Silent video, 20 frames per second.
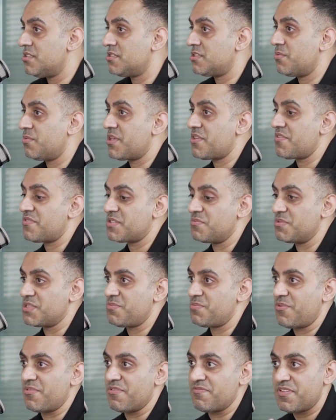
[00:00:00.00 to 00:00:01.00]
So whether if
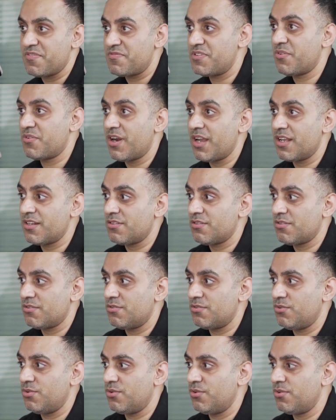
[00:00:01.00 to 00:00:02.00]
someone's borrowing 50 grand
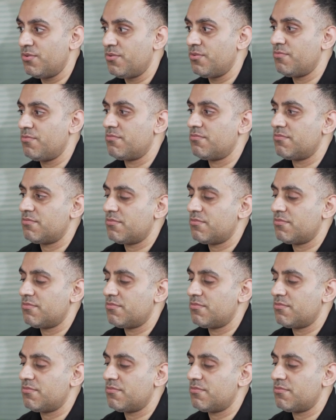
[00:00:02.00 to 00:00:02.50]
or